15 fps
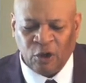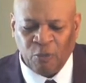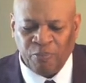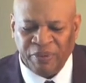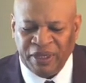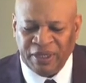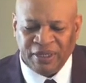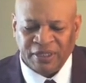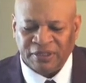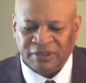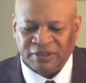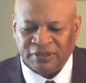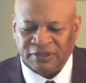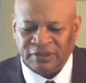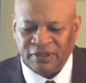
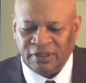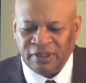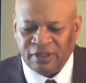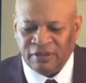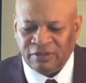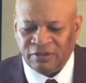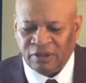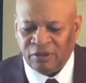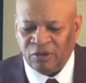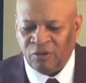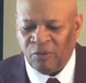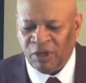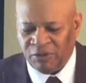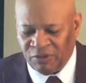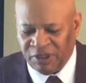obedience. You know,
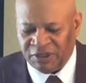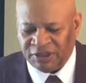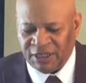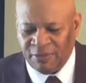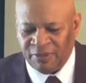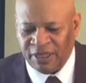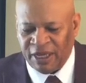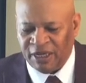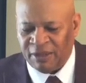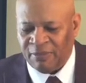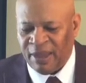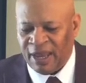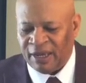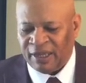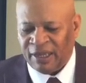we read some of that in
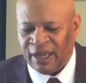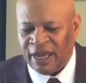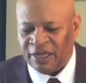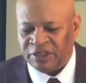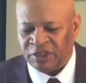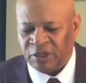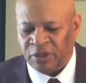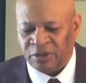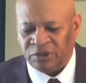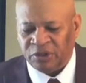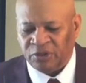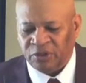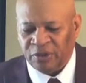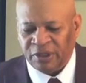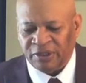Malachi
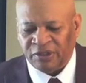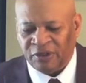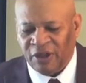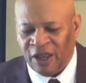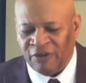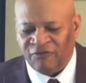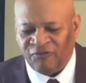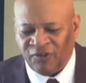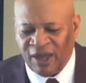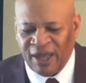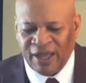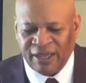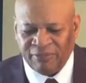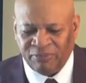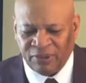2 and
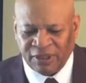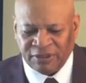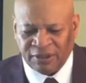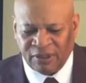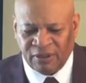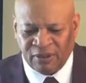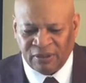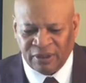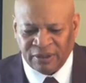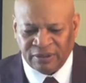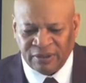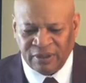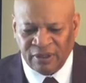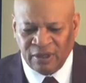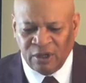5. Praise the Lord.
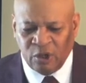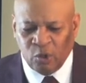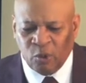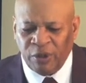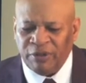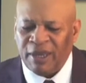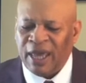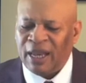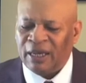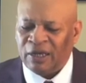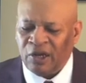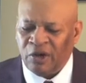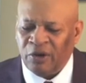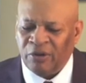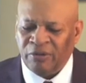We got to
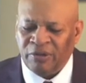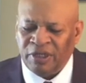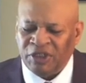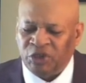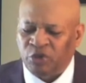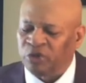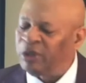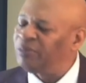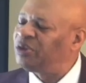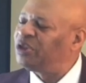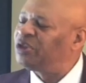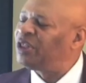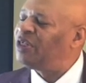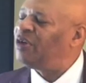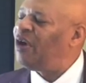learn these
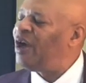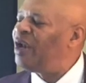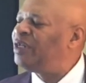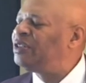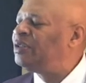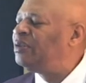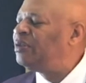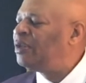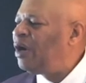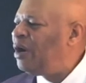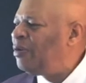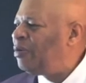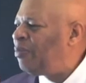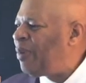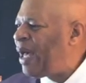scriptures in order to
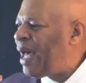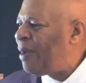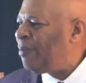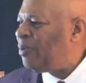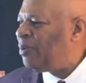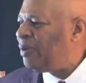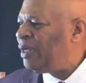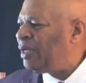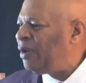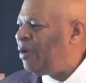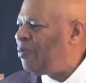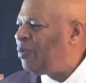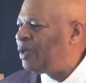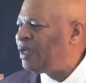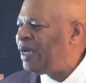learn the Bible and
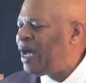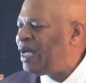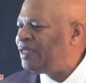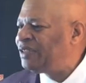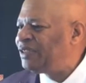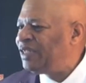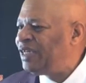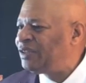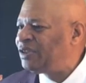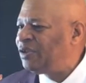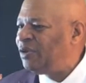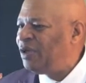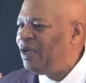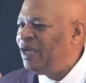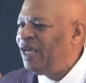learn what God says so
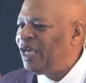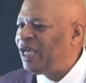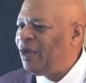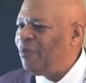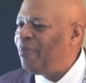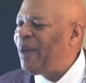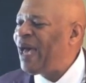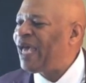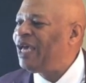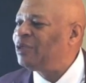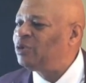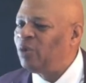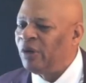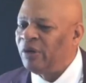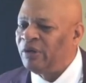that you can back his
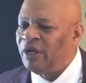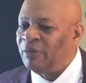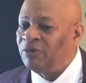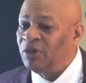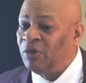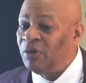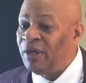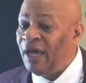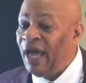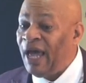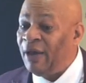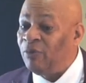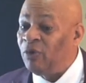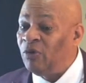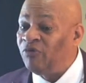word up. You know,
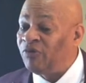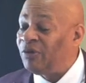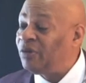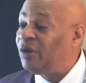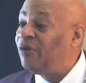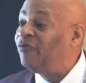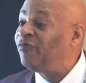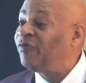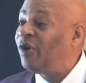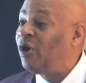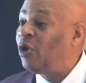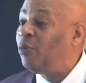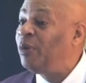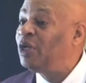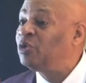God will
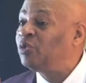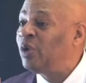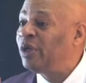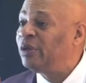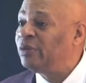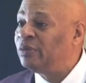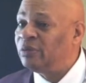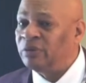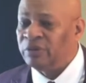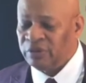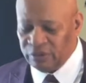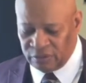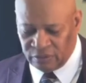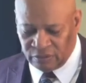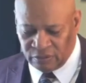confirm his Amen.
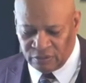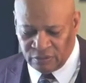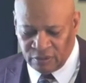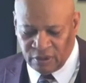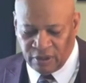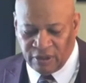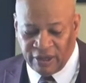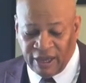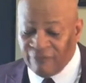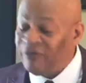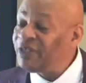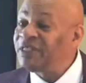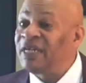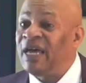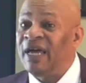word Amen.
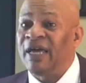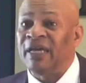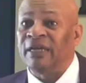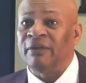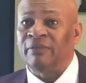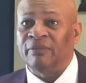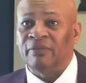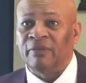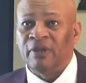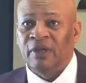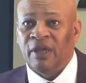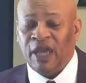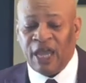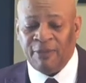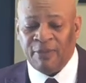every time.
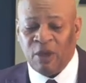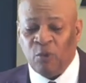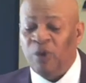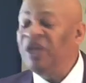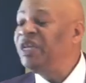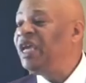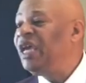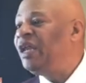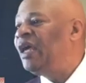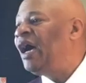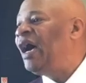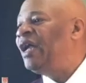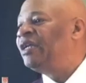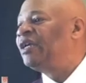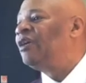Amen. We need
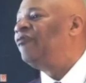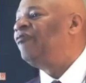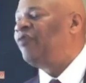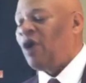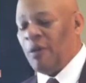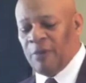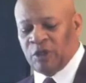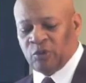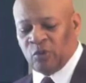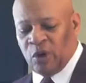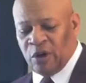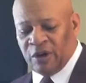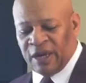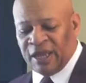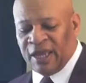God to confirm his
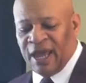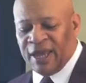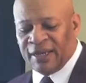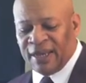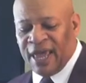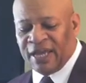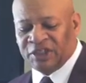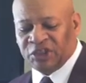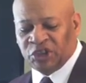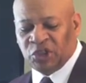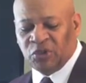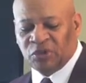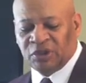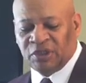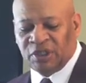word. And God likes
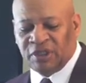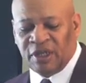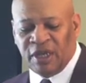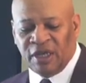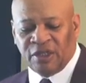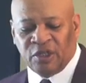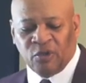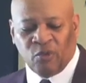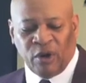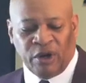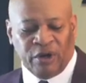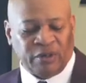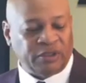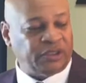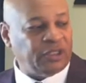using the, the
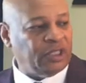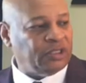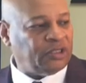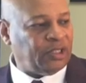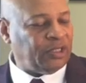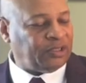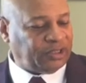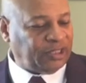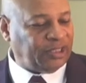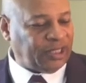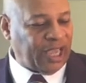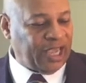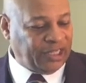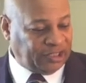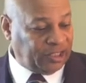word to see,
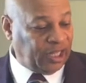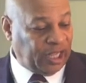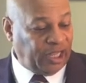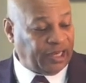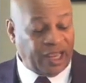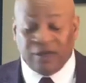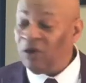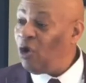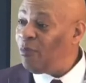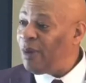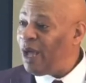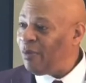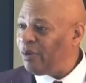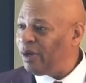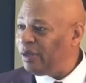hey, say, hey, they know
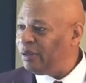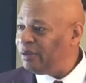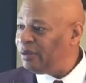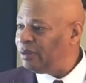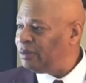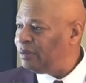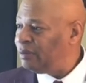my word,